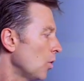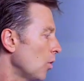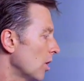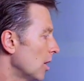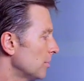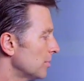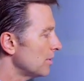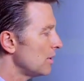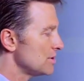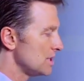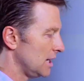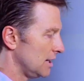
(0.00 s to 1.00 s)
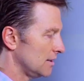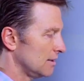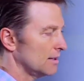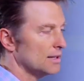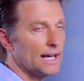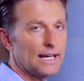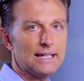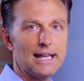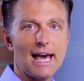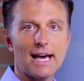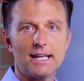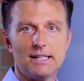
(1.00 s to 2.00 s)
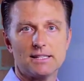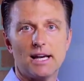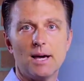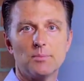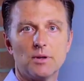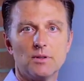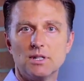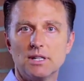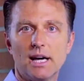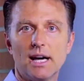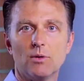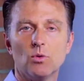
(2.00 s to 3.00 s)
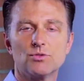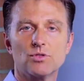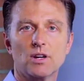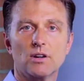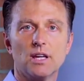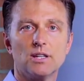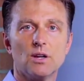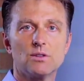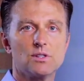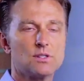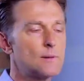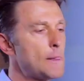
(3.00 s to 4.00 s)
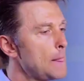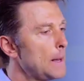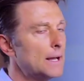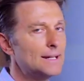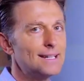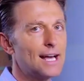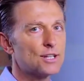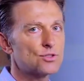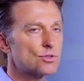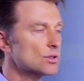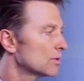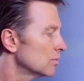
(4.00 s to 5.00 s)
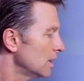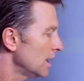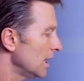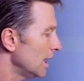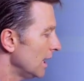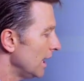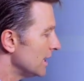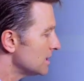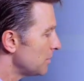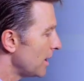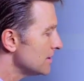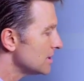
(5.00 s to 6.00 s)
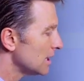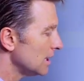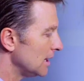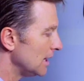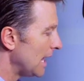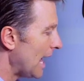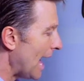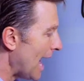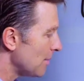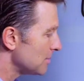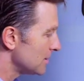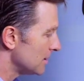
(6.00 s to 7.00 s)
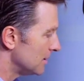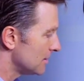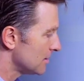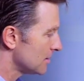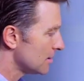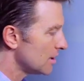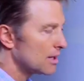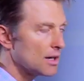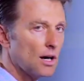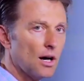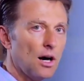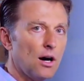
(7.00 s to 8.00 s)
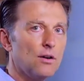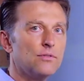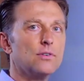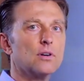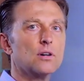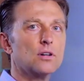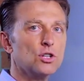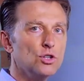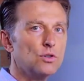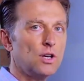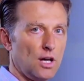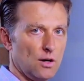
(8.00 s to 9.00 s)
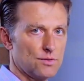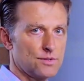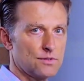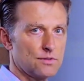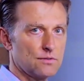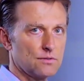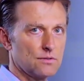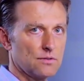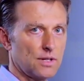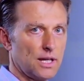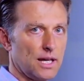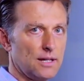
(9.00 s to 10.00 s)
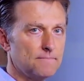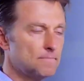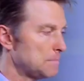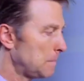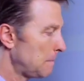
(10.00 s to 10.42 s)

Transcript: Or protein, like in the Atkins, a high-protein diet will trigger ketosis. Not true. It's basically the absence of glucose, okay?